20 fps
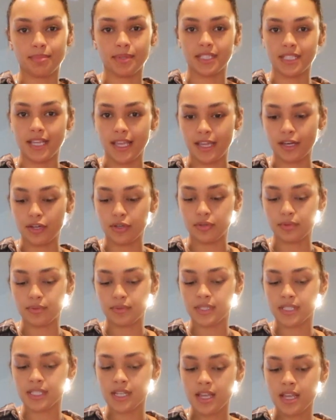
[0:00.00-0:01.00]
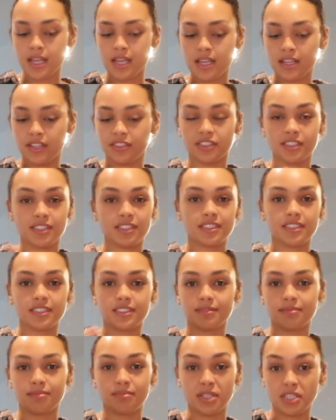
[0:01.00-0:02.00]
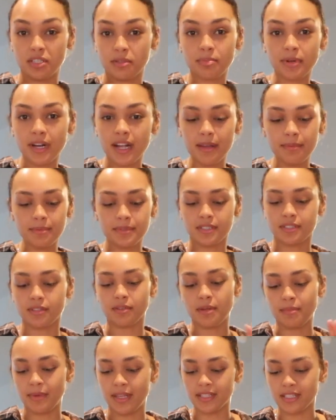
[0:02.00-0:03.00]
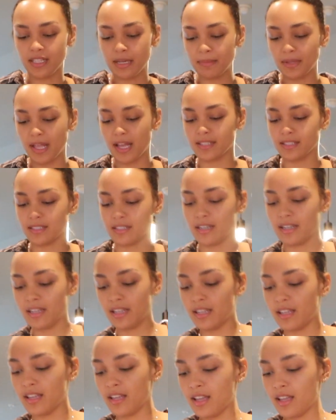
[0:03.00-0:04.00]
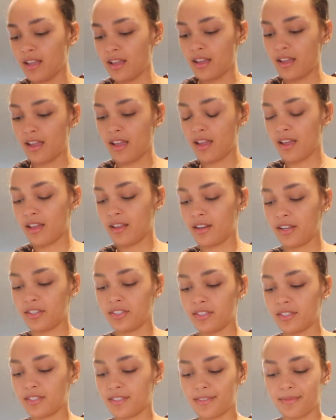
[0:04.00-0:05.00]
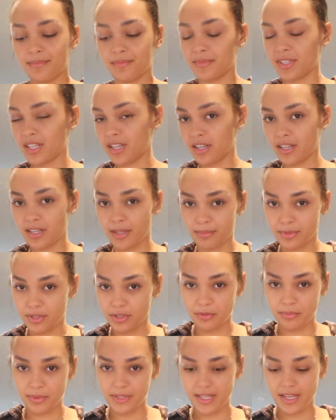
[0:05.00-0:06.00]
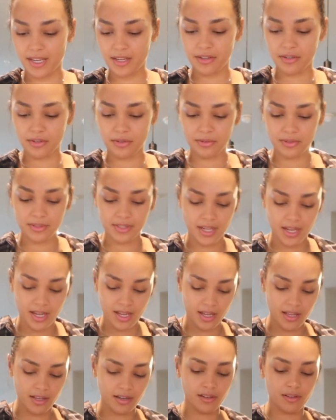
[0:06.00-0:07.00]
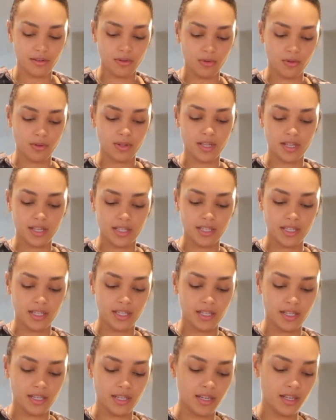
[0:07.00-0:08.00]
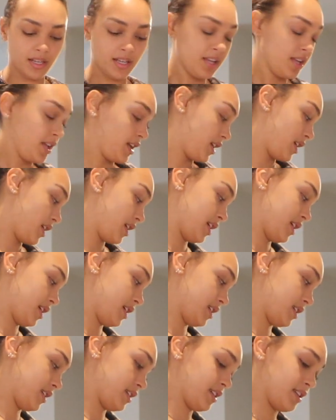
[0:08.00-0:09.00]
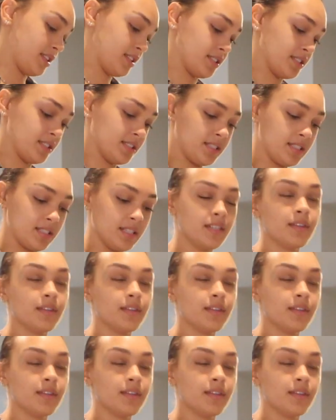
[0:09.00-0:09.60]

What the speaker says: potatoes just meal prepped. So I made some last night and I just cut up 2 potatoes and a whole onion and